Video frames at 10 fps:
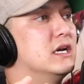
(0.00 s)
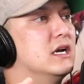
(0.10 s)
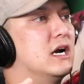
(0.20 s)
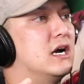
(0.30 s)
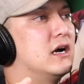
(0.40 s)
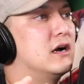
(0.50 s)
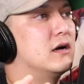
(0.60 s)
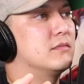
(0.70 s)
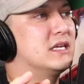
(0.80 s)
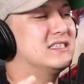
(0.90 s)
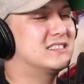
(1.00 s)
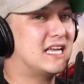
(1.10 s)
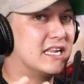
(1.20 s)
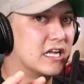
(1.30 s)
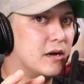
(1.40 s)
he's
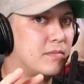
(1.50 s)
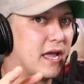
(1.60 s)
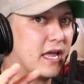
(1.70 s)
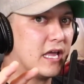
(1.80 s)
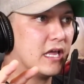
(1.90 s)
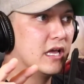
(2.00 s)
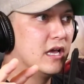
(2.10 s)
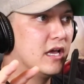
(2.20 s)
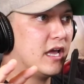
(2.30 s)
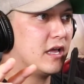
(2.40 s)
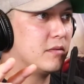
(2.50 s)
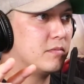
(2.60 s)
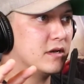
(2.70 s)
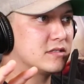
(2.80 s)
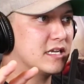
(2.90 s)
setting up
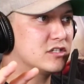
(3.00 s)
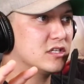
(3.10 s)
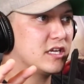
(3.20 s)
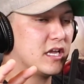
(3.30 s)
essentially a